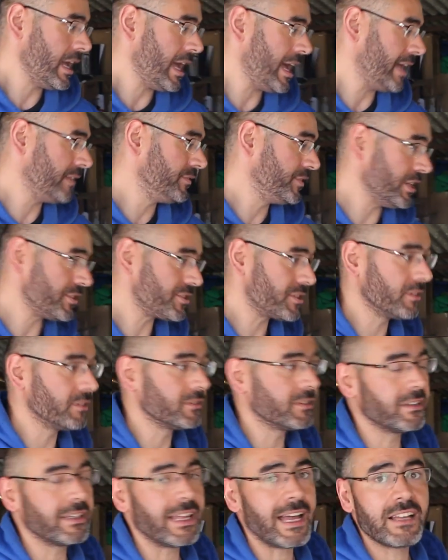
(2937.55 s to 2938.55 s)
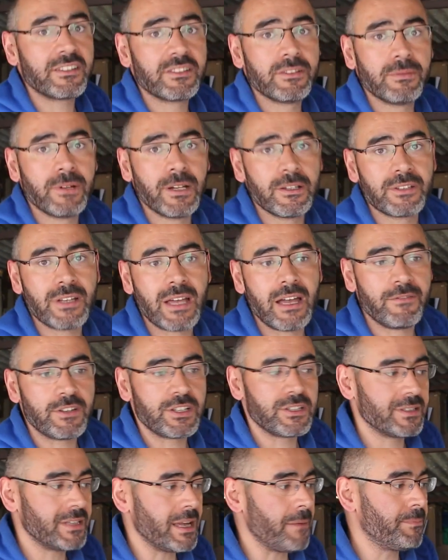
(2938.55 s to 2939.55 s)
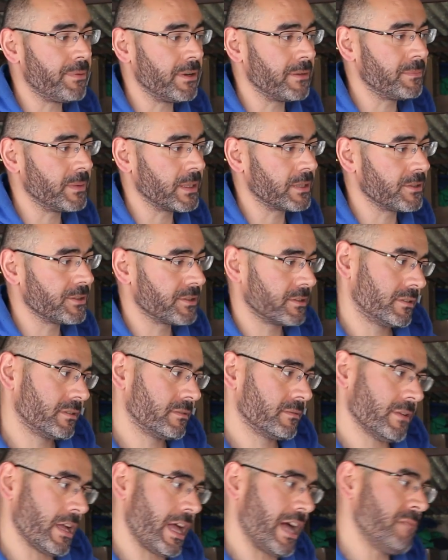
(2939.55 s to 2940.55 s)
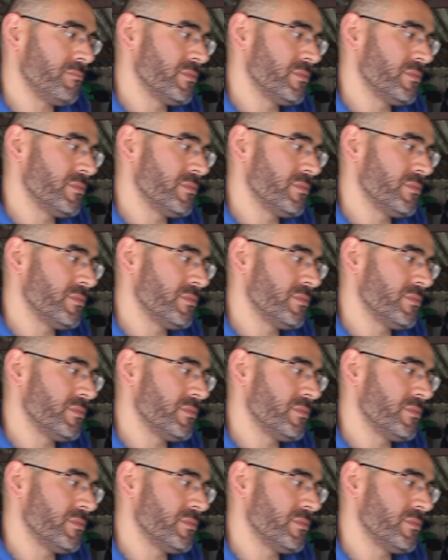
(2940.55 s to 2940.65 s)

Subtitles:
Additional to that, we also have a separate, because I